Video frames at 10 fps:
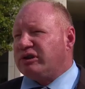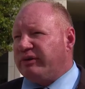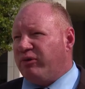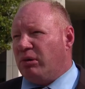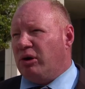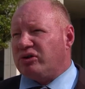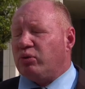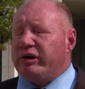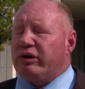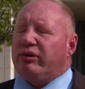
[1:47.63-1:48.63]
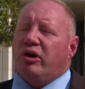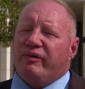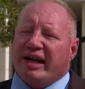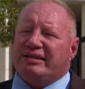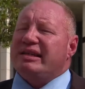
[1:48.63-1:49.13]
First and foremost, we don't know
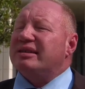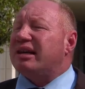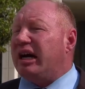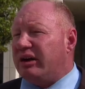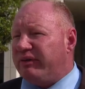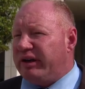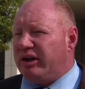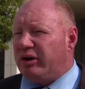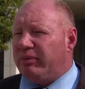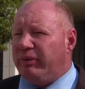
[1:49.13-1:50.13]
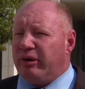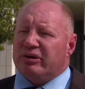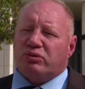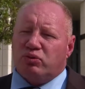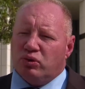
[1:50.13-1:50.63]
if that's the entire video.
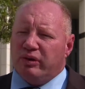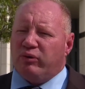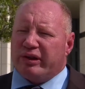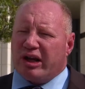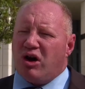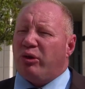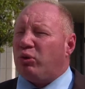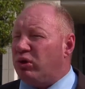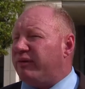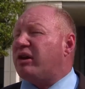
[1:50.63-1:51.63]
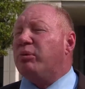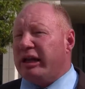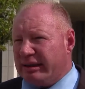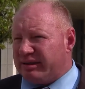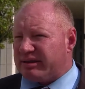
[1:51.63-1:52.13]
There is a rule of what they call the rule of
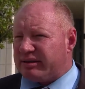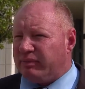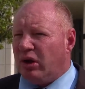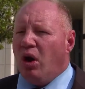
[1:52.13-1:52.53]
completeness.